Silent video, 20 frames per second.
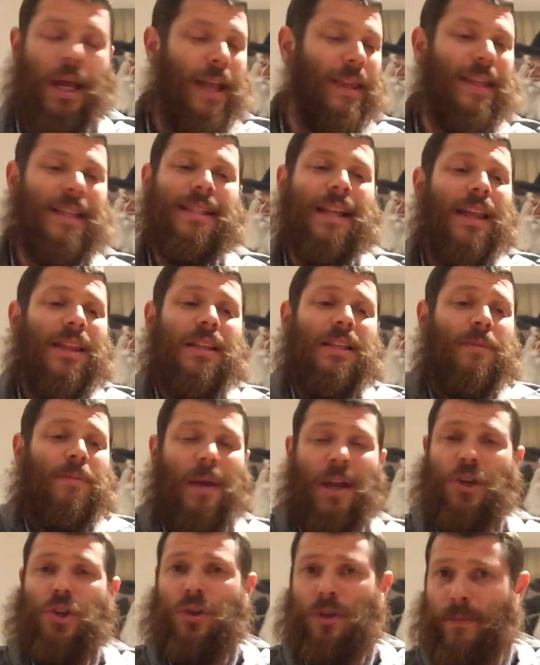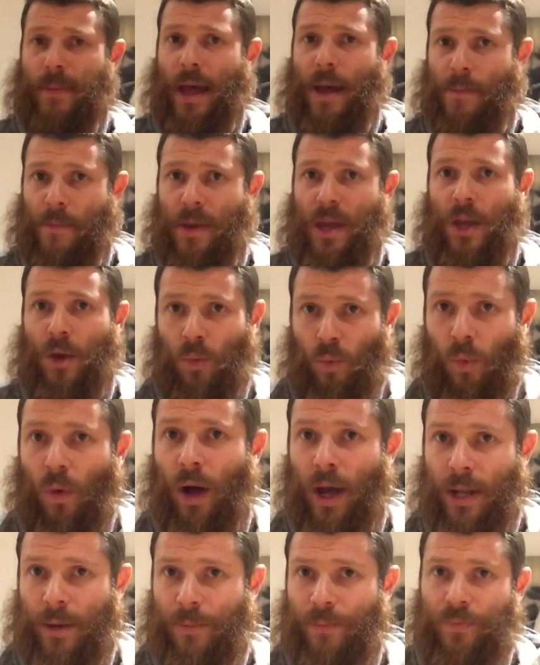There's nothing special about being
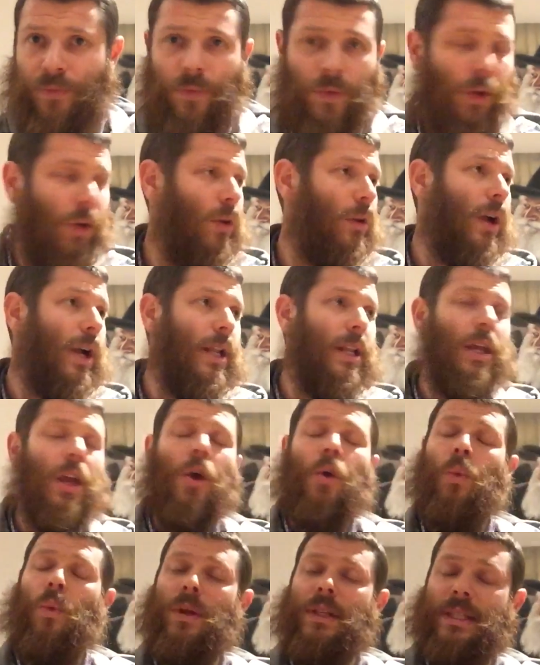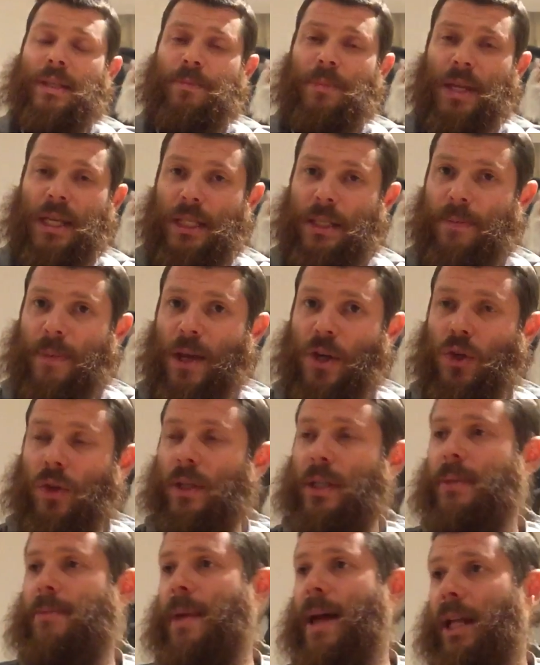white, all right? What's being special
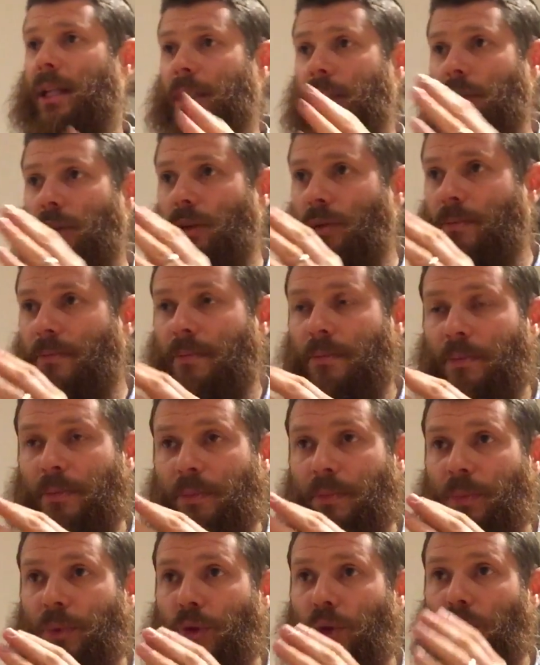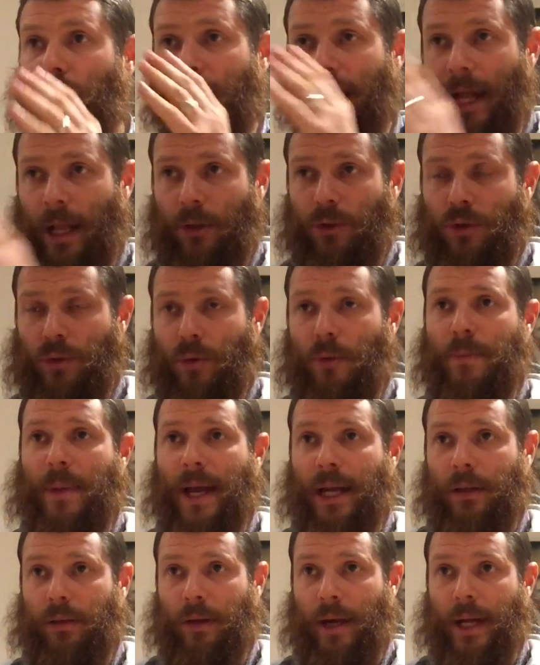is about your cultural
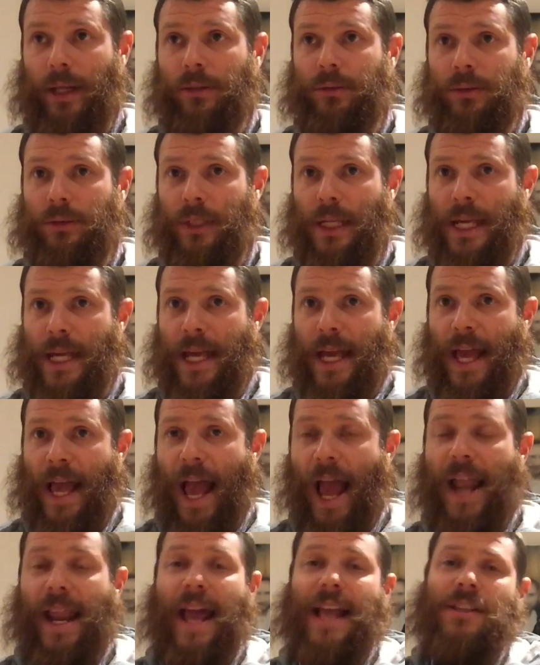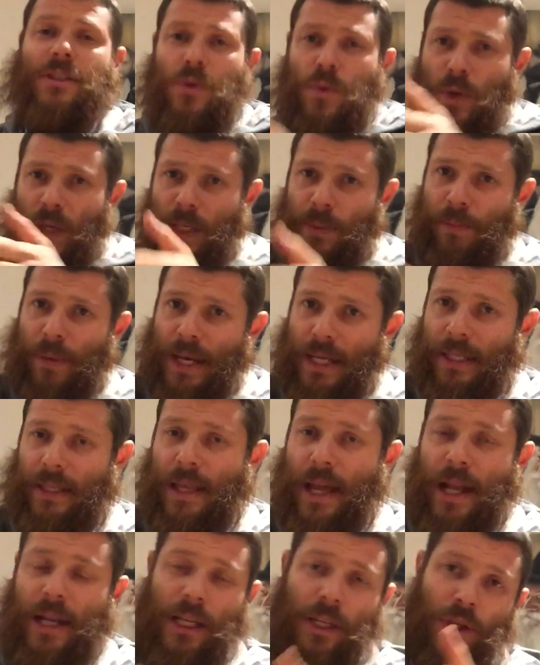background, and as you express
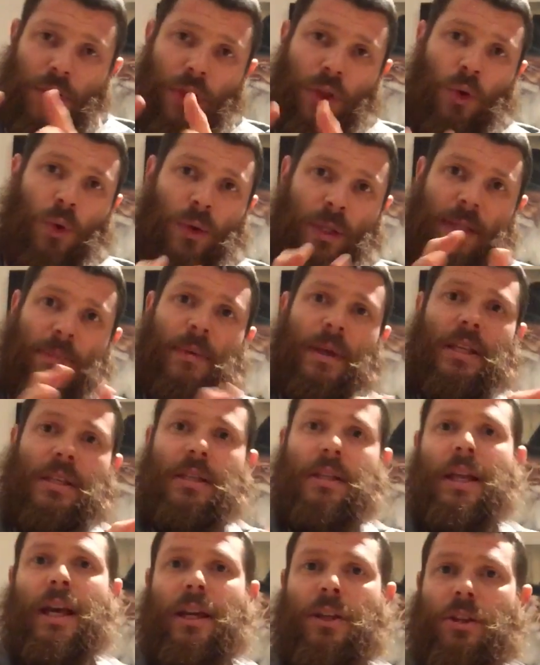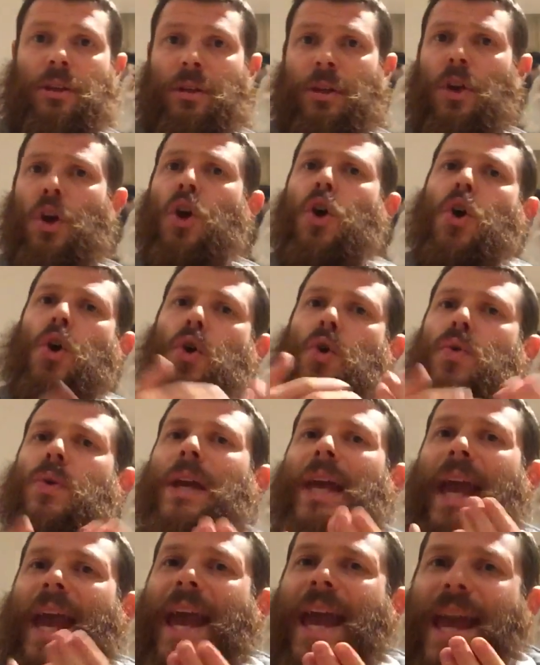that in your thought, speech, and action. Who
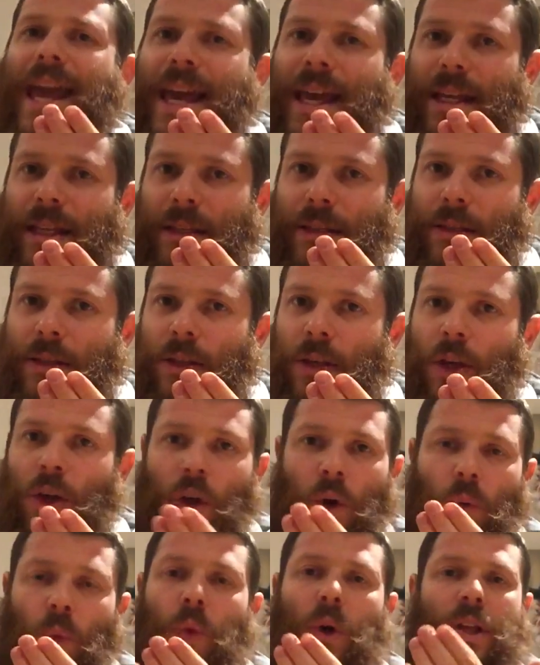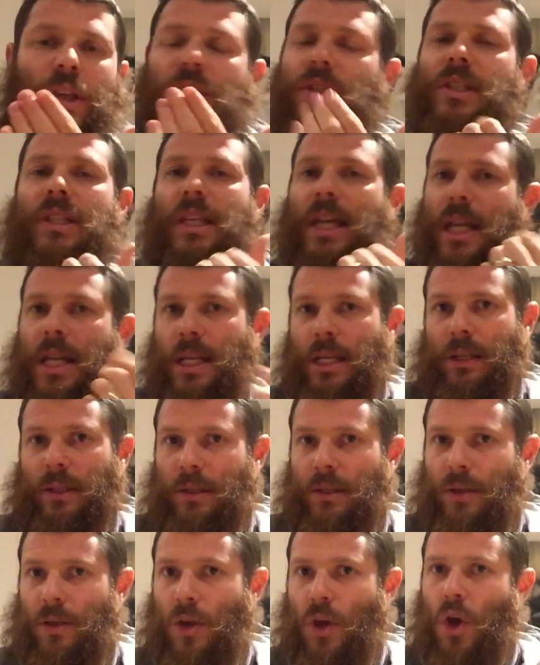cares what your skin
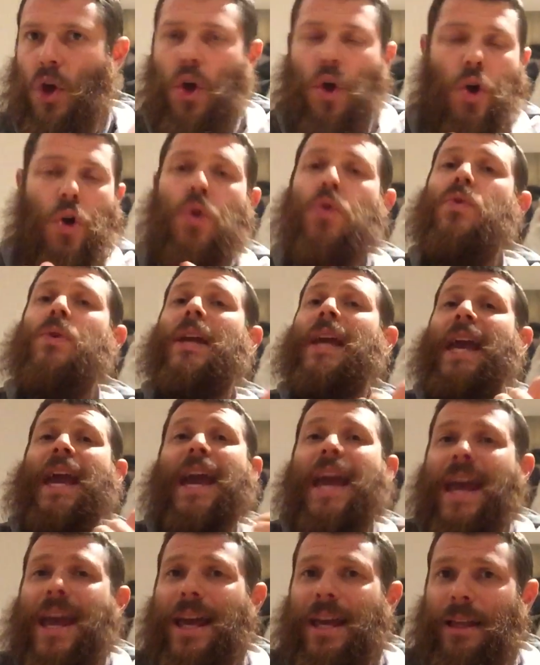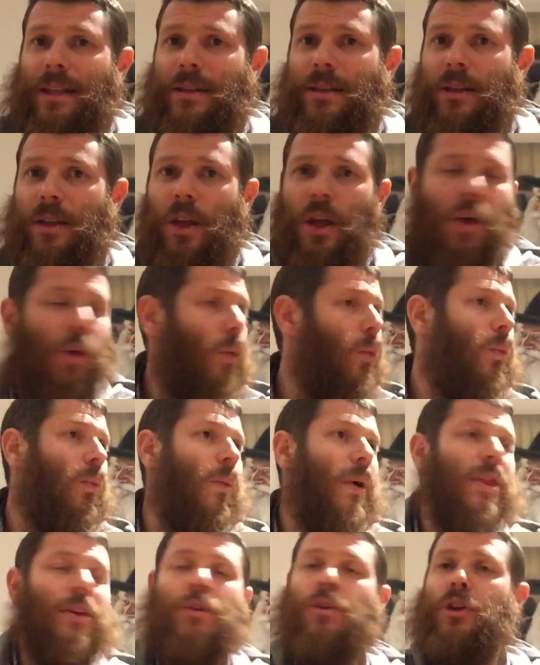is? Who cares
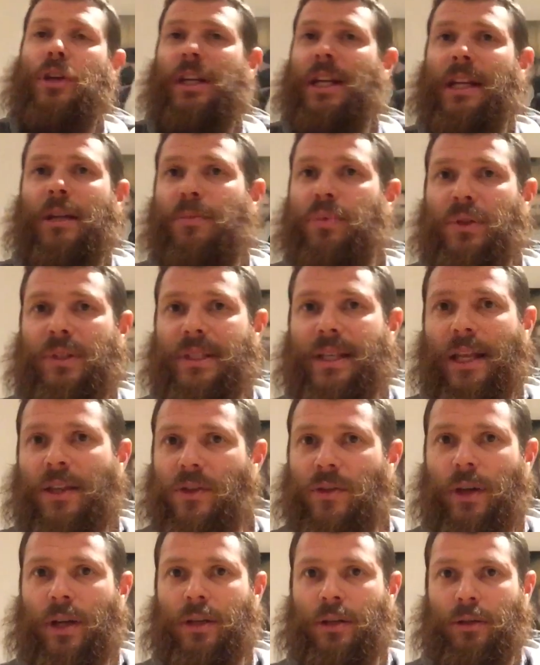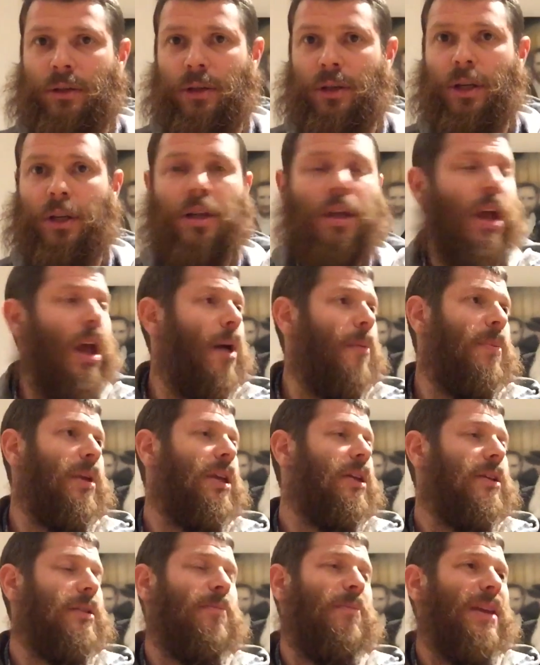whether or not you need to put sunscreen on or not?
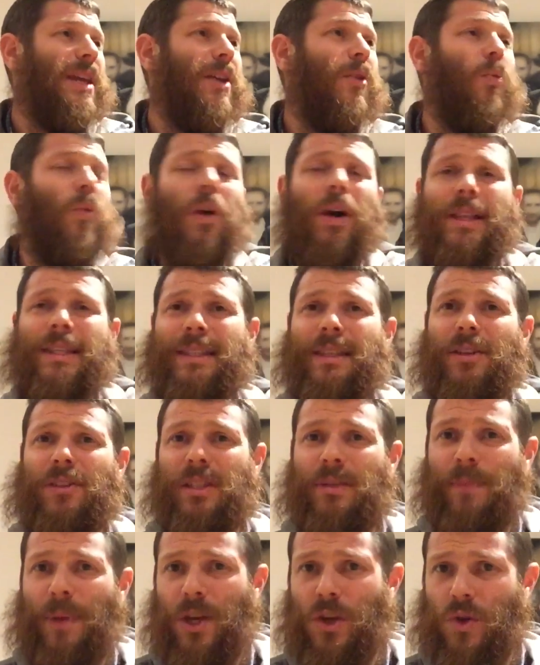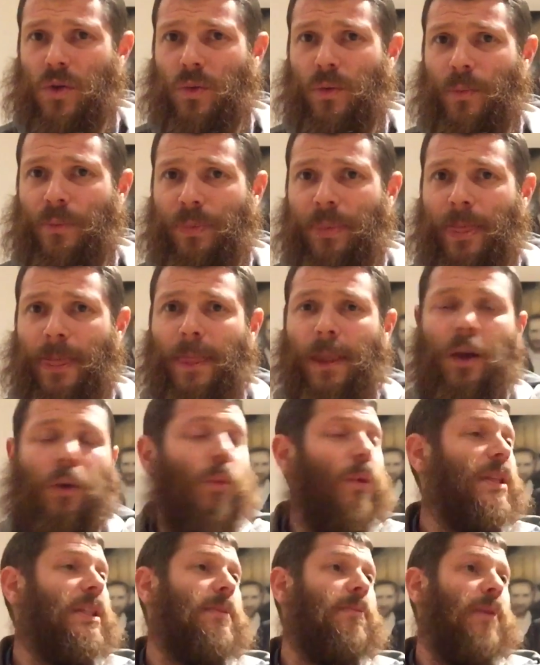Because being white's not special.
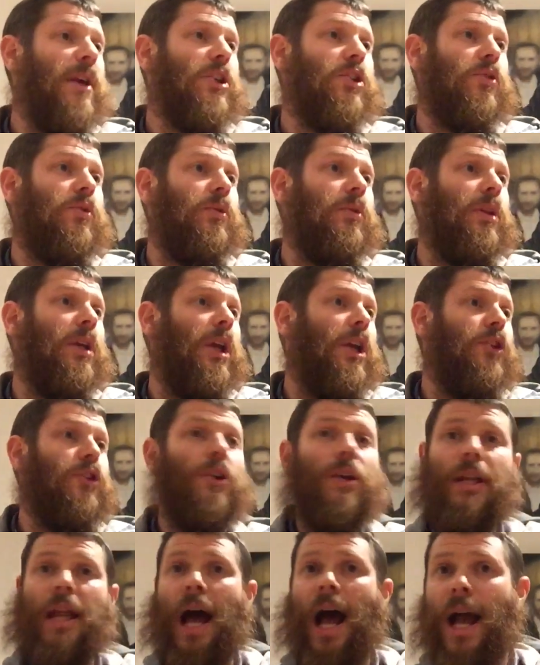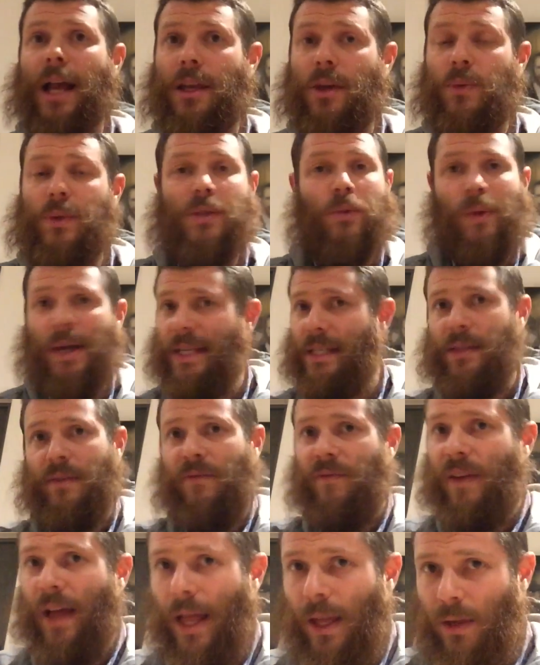What's special, you could argue, is
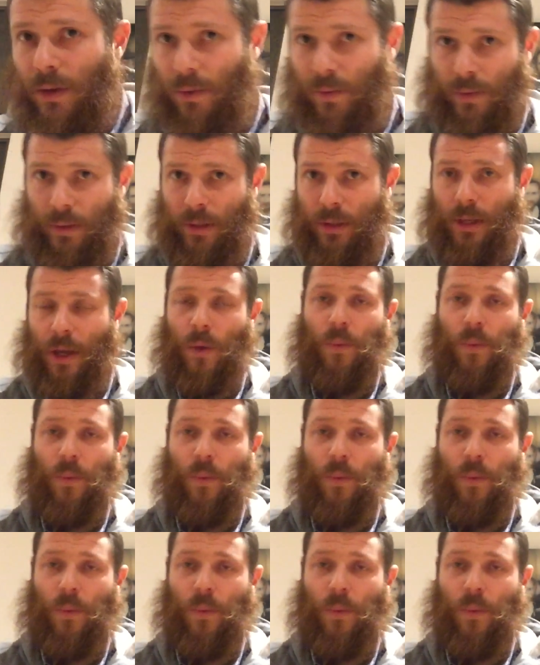Western values